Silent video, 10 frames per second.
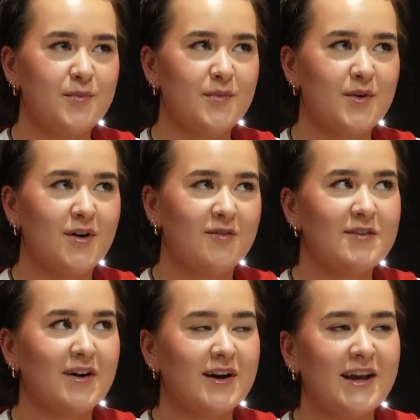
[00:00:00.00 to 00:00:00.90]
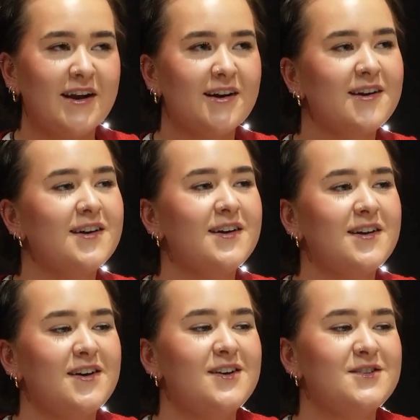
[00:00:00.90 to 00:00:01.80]
of my final year.
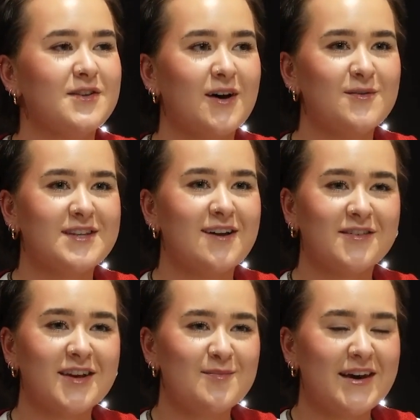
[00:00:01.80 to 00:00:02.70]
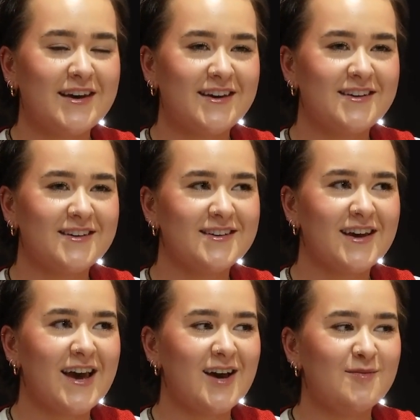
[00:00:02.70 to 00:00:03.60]
So that was definitely a big
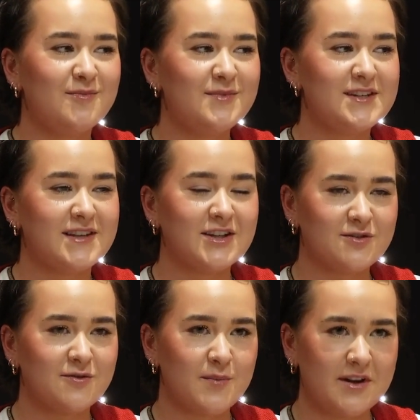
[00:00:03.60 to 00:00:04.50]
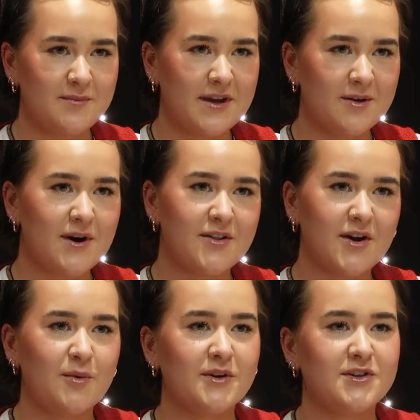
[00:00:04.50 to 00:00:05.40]
decision for me to make, whether
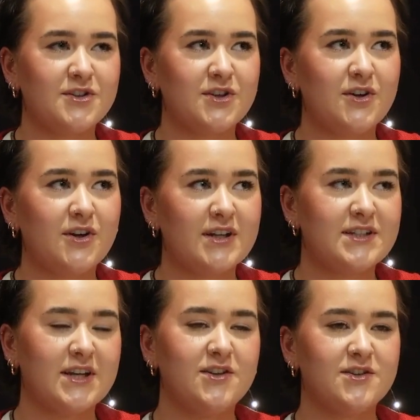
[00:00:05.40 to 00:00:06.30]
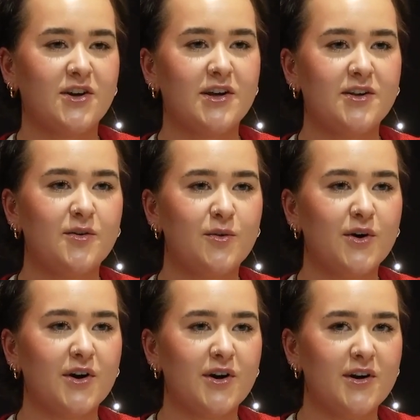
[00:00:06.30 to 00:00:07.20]
I wanted to continue studying
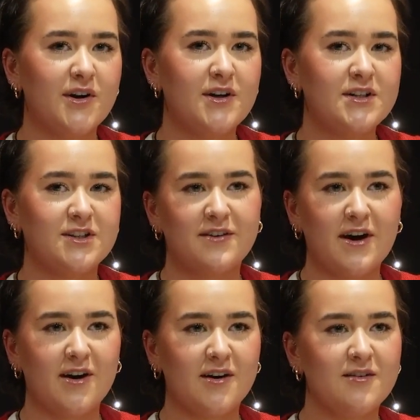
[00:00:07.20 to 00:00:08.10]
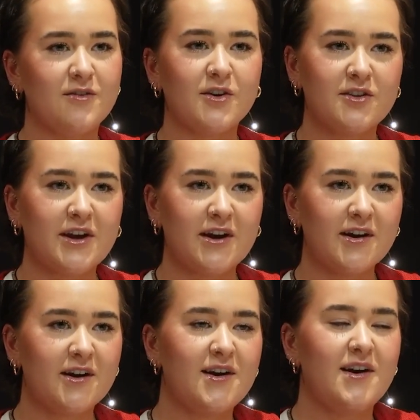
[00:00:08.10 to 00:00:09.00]
or defer for another
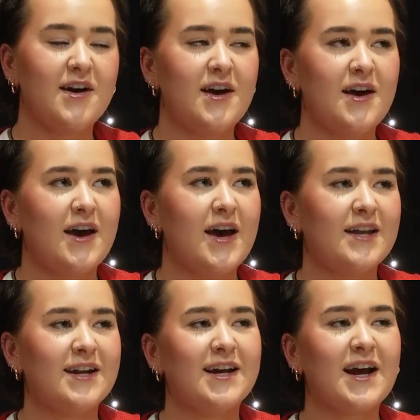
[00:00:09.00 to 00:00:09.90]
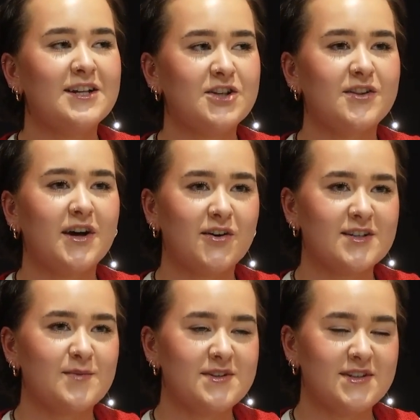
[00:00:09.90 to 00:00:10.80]
year. And I kind of took that
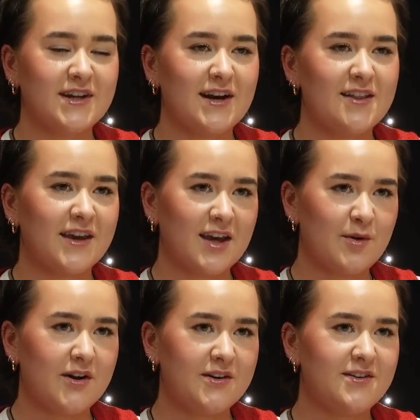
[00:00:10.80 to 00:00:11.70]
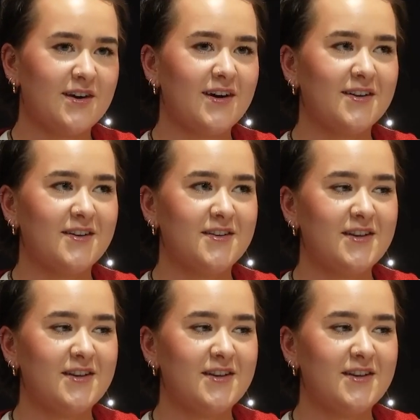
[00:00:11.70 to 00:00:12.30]
Christmas to kind of think about it. And